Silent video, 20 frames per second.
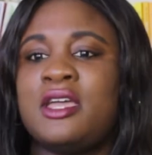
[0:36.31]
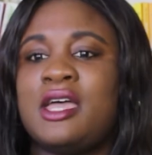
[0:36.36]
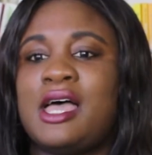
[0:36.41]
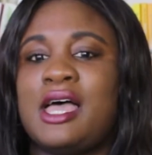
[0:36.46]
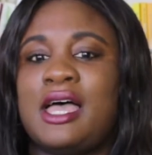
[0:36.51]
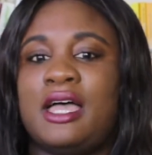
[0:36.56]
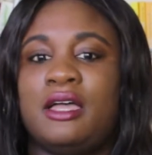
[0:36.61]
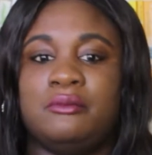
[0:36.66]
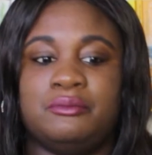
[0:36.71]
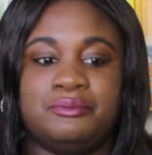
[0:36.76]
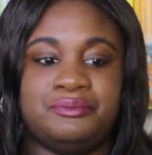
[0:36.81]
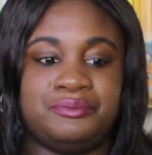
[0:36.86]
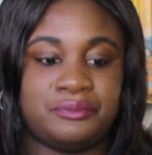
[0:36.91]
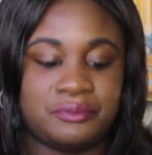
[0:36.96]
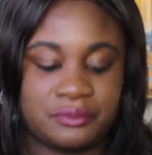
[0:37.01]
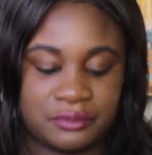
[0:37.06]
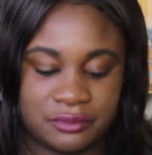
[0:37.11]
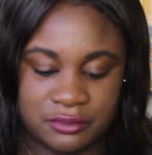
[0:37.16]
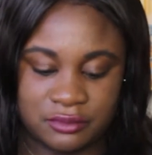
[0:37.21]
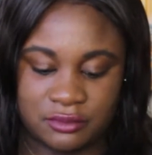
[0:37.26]
But I'm
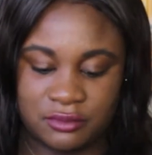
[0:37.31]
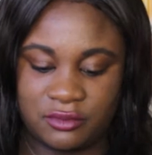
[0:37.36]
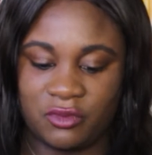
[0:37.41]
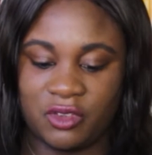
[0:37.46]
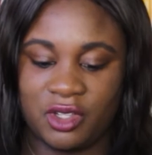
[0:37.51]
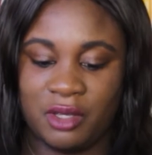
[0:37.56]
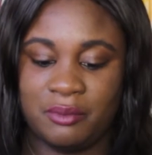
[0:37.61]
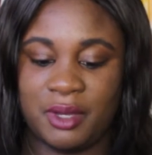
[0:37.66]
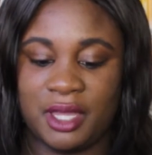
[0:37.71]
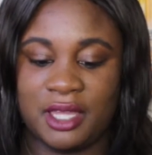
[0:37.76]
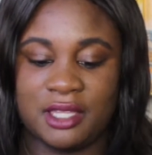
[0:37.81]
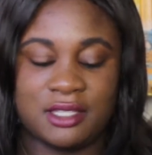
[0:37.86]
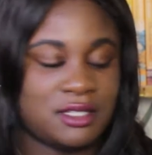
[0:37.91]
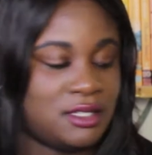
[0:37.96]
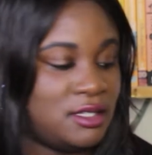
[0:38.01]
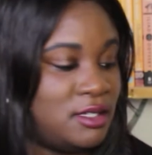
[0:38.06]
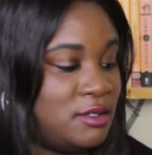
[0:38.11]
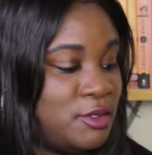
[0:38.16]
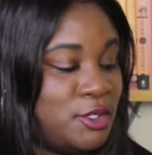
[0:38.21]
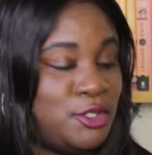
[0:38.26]

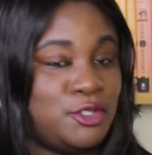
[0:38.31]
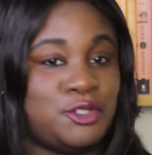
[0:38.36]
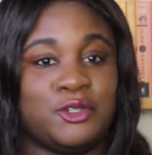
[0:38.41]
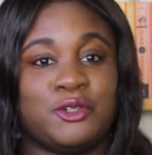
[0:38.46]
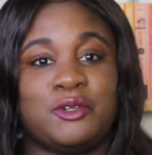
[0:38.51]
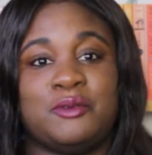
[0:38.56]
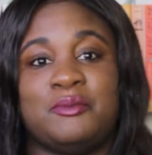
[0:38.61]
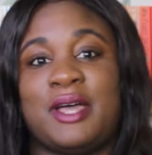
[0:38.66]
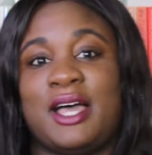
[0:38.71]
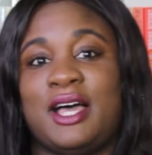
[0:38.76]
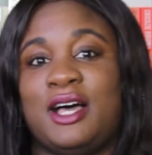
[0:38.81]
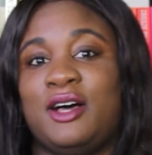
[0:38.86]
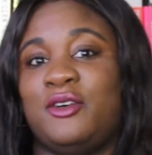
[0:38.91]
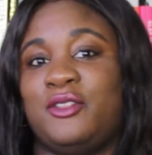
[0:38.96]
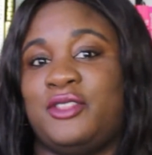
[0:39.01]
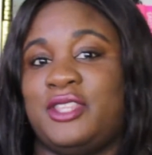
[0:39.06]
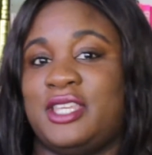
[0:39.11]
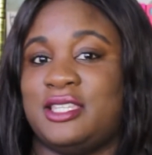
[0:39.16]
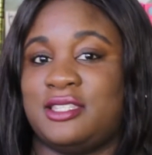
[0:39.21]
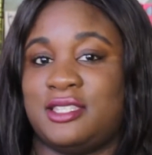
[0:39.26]
going to talk
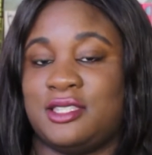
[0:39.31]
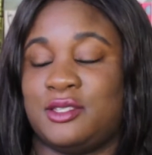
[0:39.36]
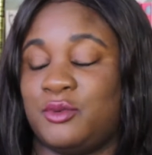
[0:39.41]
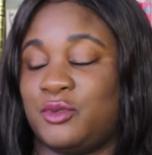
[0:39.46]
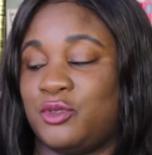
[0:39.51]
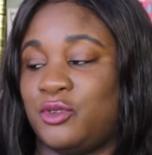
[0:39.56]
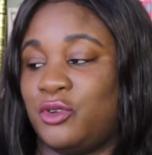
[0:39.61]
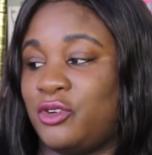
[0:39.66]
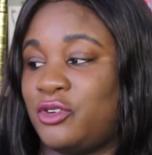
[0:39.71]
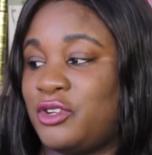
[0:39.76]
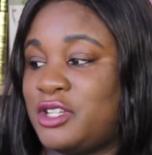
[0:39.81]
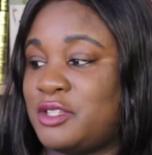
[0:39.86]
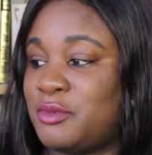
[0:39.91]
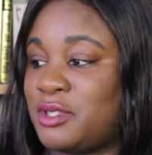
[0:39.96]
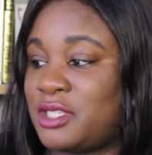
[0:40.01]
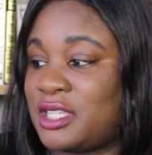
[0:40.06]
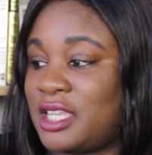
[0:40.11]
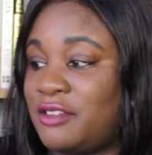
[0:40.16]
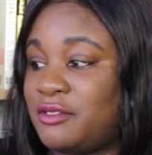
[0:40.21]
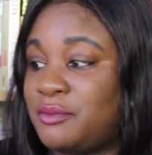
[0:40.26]
about this. This was not a
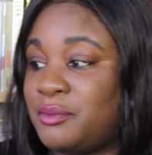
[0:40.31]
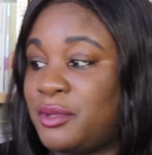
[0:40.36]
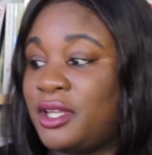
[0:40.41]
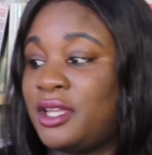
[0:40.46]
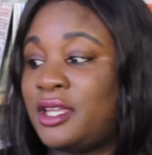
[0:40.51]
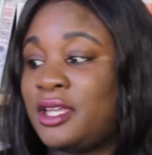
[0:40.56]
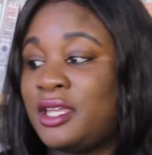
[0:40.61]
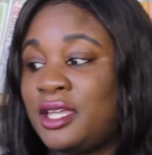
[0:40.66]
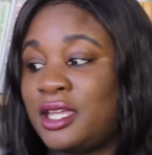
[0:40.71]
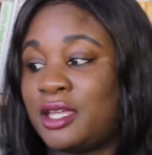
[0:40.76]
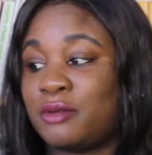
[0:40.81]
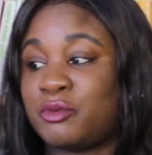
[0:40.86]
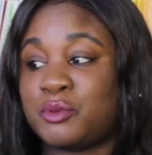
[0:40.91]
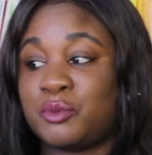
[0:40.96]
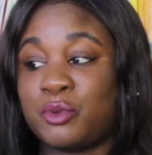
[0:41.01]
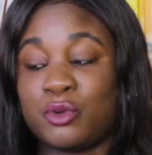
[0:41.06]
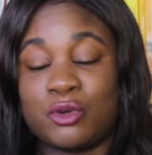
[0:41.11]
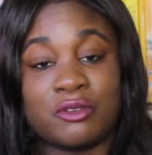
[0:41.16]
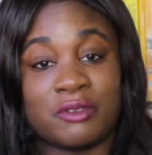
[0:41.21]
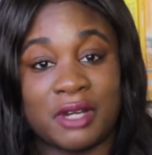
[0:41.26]
Christmas gift, but it was
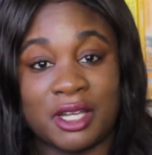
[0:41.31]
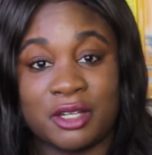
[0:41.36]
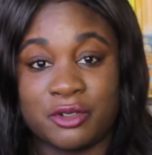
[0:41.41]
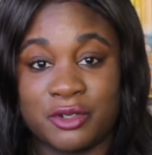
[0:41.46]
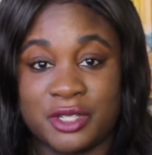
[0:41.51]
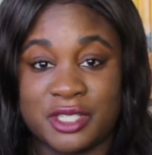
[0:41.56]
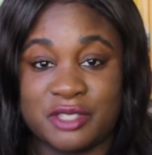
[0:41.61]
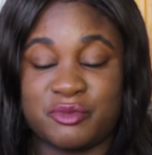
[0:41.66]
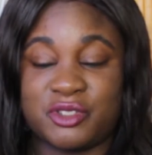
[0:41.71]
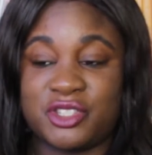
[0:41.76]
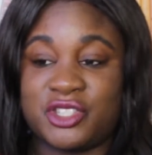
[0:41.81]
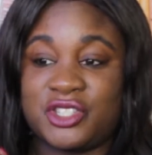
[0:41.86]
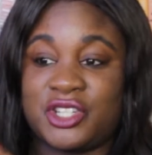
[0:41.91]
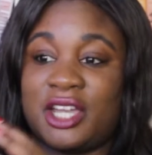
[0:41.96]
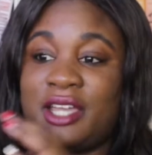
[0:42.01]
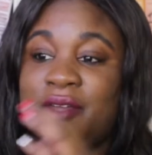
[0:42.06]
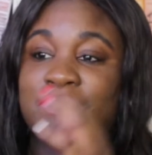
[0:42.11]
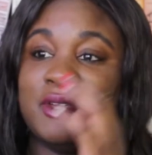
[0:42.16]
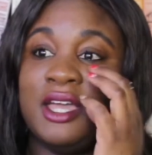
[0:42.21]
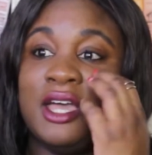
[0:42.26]
bought around Christmas
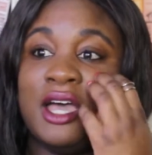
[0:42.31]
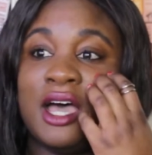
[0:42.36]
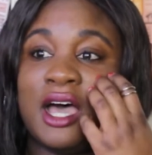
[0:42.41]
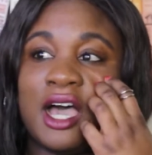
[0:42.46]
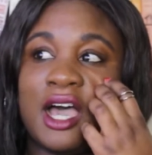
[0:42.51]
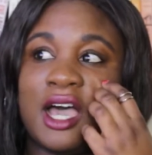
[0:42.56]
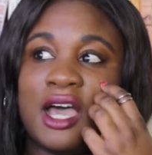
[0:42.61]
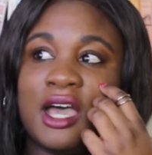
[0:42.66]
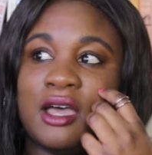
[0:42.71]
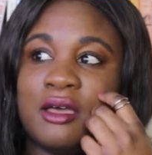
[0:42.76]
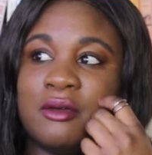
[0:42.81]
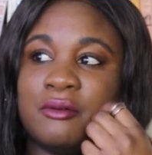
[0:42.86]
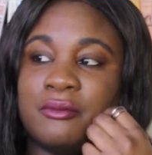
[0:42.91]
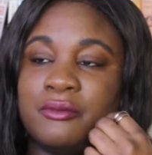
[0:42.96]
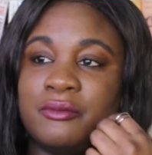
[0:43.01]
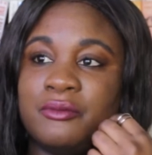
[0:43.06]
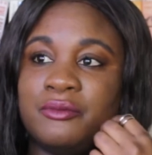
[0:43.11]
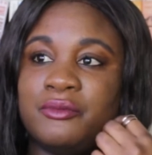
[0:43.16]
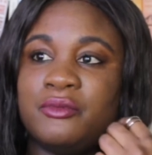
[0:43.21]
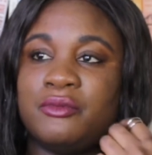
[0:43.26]
time.
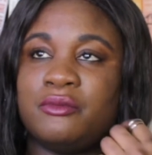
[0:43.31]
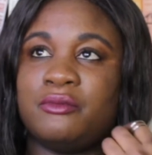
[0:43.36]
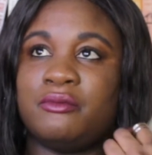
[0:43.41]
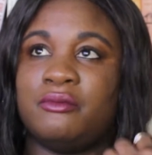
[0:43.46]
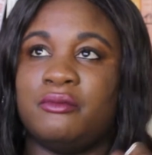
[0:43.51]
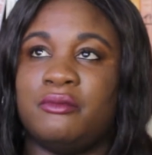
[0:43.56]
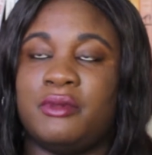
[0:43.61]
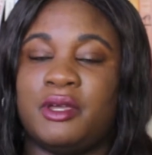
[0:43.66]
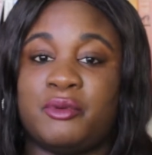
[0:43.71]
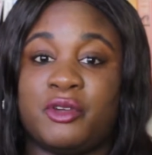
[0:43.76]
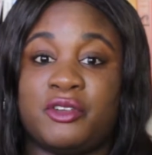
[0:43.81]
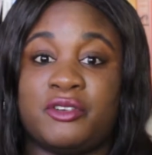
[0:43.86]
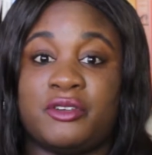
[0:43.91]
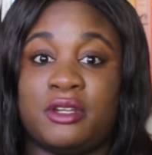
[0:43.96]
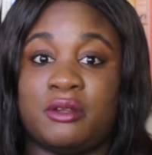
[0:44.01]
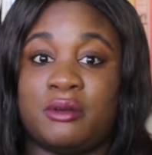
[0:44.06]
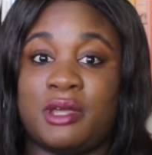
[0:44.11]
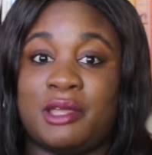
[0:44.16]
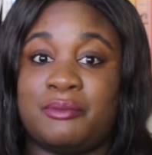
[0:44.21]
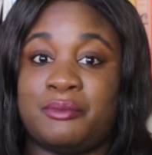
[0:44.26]
My
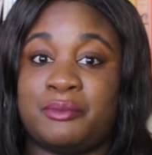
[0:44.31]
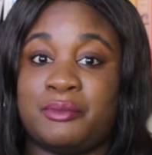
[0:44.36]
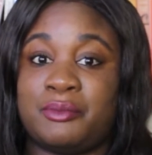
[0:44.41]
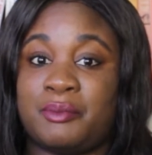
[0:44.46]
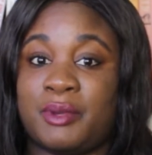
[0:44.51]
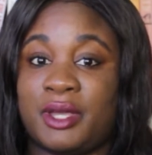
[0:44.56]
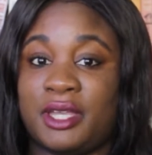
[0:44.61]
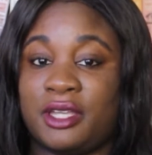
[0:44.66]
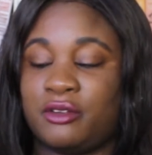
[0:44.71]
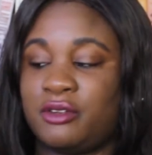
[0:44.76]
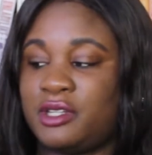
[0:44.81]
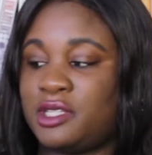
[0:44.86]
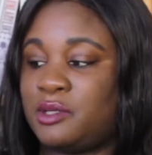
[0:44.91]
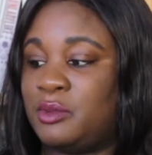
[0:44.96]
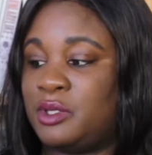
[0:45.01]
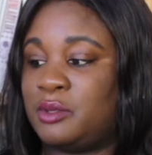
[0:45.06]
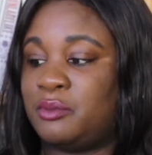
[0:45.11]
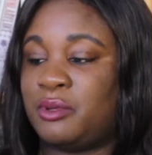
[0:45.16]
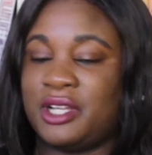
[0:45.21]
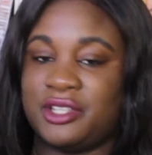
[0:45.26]
boyfriend and I buying
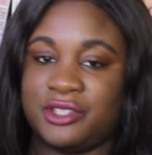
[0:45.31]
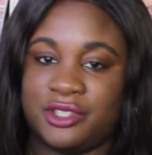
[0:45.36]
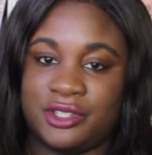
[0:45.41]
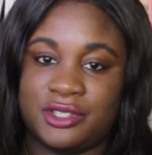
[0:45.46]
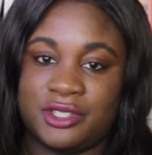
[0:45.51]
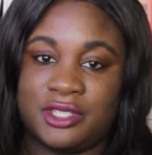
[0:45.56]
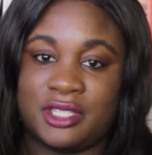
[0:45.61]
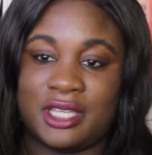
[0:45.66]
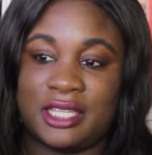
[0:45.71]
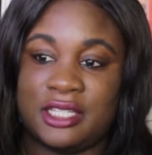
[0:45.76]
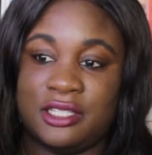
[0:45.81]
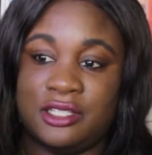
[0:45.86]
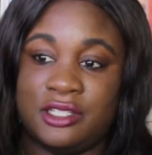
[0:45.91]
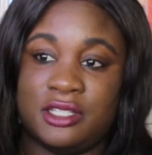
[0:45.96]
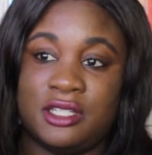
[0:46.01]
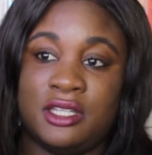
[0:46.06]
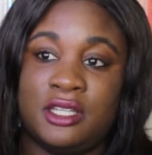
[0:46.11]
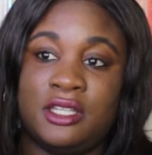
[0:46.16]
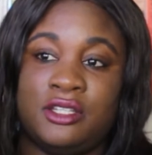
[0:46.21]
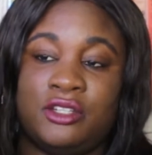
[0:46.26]
Christmas presents,
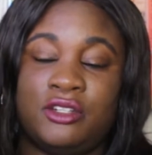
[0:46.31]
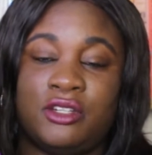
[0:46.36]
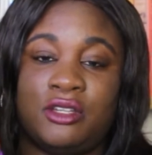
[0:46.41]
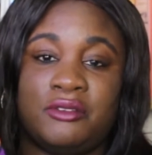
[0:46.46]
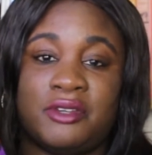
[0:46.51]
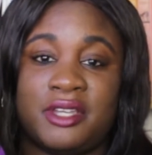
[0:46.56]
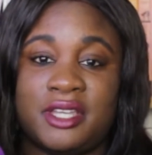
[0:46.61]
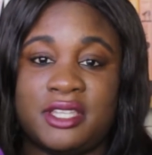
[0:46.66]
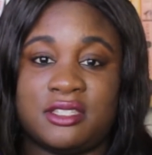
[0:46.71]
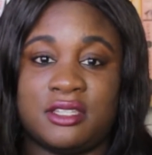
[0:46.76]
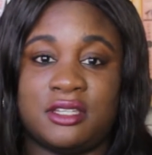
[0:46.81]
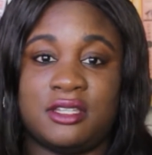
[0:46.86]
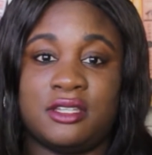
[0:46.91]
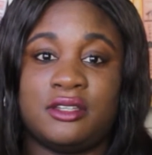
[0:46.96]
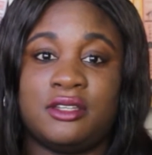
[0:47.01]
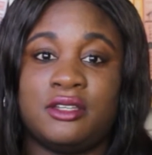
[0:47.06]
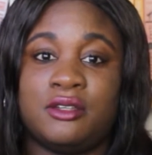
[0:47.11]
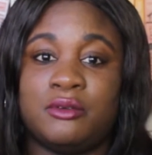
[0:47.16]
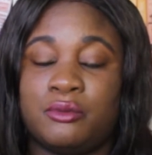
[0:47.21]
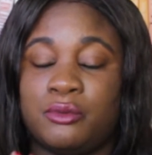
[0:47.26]
and you know, as a
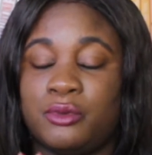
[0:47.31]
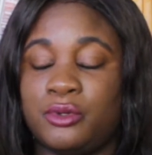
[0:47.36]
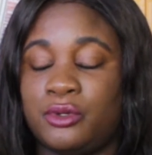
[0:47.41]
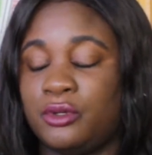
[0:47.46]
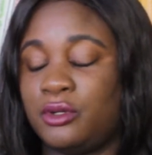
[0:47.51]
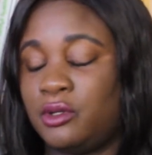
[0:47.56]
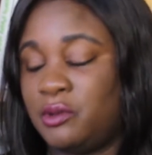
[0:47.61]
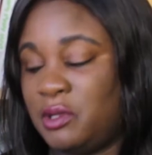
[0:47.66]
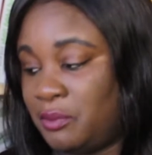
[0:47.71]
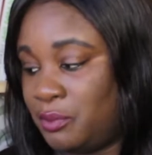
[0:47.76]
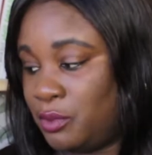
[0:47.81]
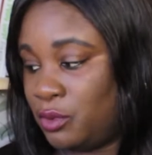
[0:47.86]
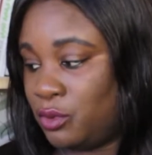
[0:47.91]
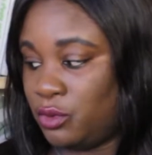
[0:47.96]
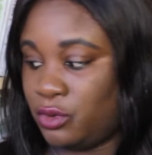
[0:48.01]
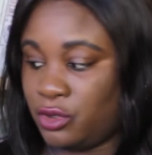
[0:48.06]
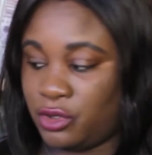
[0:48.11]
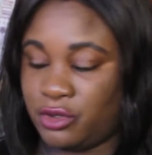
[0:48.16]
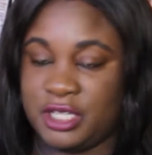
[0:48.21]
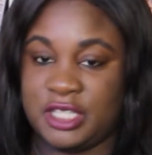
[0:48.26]
woohoo, we bought
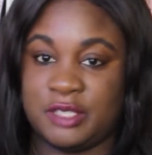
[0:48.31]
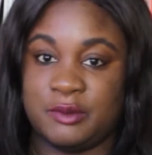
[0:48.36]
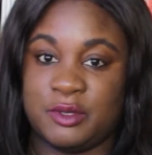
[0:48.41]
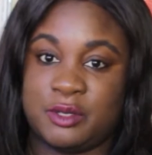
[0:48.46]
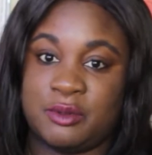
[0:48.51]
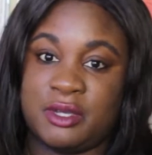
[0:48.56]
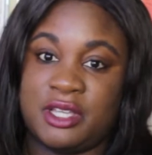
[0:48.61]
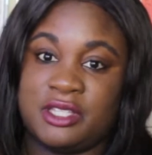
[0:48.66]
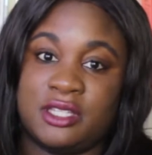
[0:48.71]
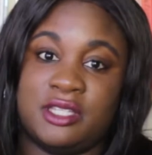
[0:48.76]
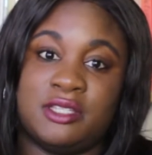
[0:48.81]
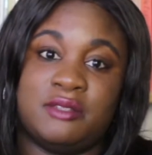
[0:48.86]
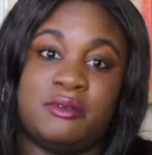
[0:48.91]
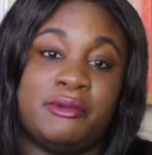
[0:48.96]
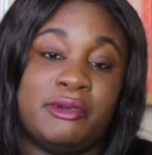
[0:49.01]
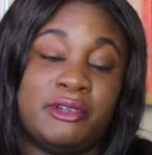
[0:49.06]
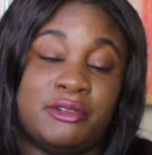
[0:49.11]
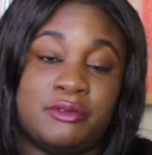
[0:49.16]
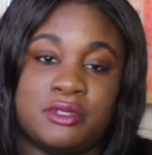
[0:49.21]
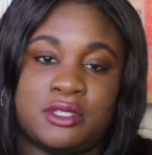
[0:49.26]
all the Christmas presents. My
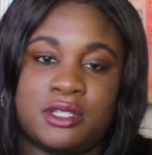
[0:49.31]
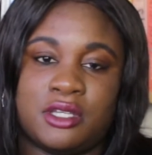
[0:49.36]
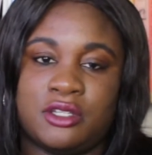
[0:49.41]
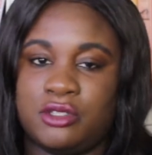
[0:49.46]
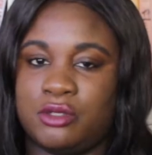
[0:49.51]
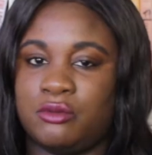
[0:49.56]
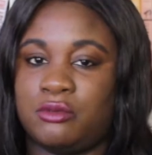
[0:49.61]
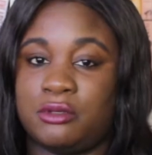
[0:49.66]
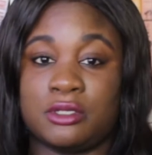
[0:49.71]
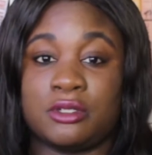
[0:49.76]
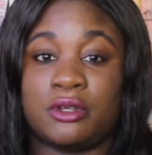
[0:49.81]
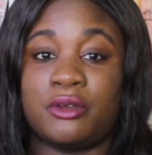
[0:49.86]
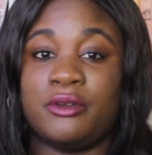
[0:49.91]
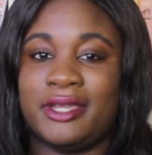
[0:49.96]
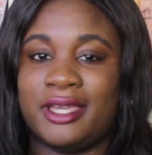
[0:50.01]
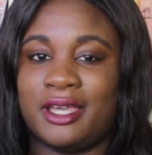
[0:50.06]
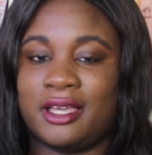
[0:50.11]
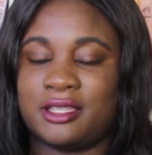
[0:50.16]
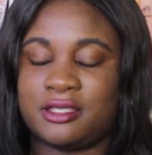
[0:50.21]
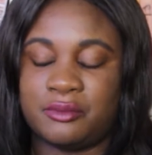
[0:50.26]
boyfriend was like, do you want to go
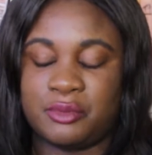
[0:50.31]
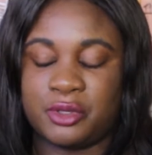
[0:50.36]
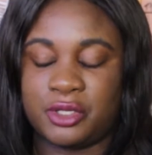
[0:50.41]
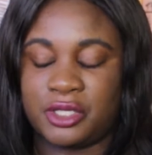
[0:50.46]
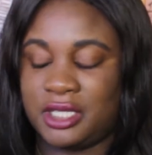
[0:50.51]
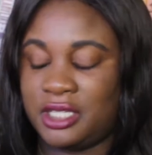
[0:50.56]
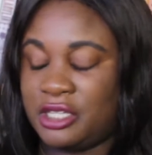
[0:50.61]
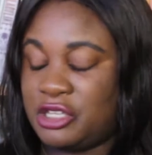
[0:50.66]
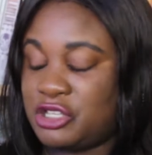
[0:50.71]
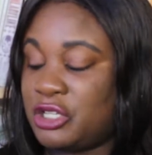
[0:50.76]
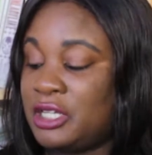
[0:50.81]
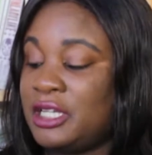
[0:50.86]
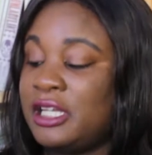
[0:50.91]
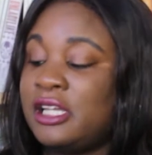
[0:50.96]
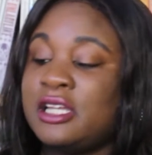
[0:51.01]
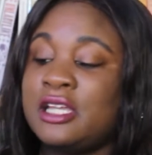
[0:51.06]
and get us a book each?